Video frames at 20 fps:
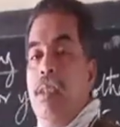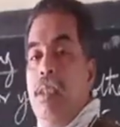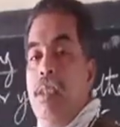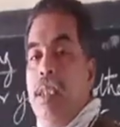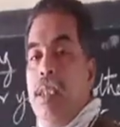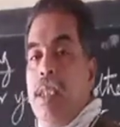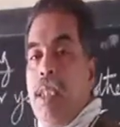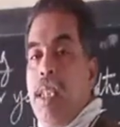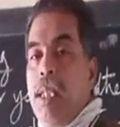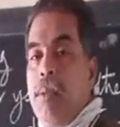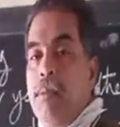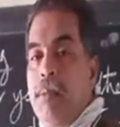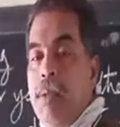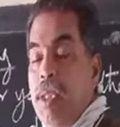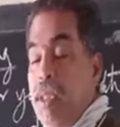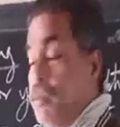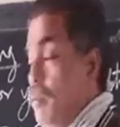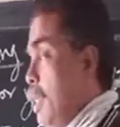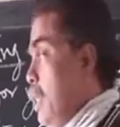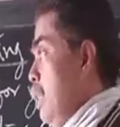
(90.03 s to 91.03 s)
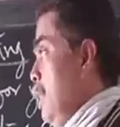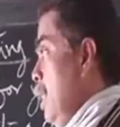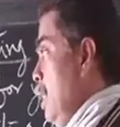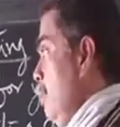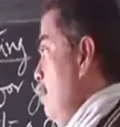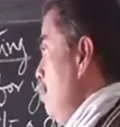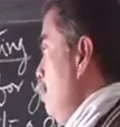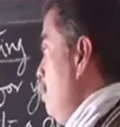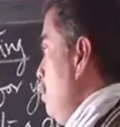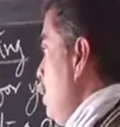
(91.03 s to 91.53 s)
descriptive essay.
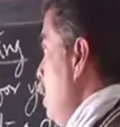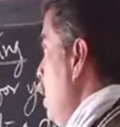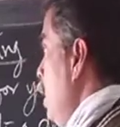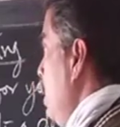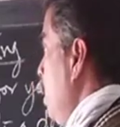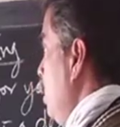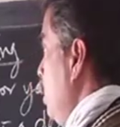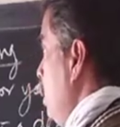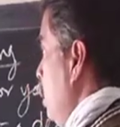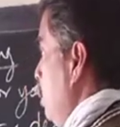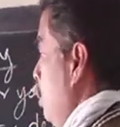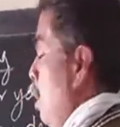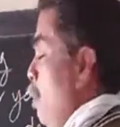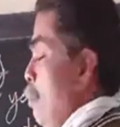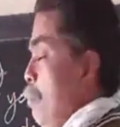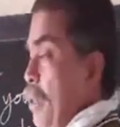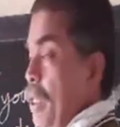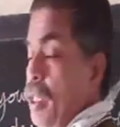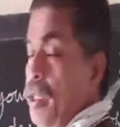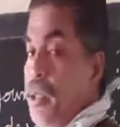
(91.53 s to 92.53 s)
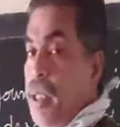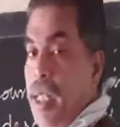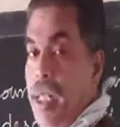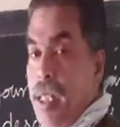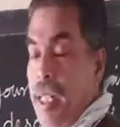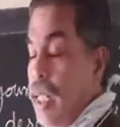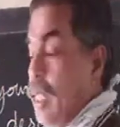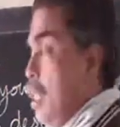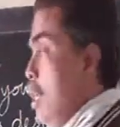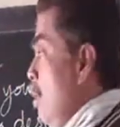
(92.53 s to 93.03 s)
The topic you can
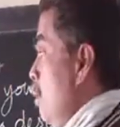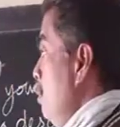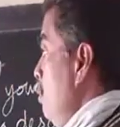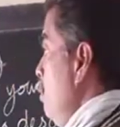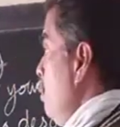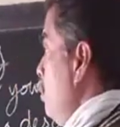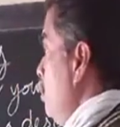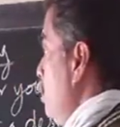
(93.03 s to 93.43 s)
take down,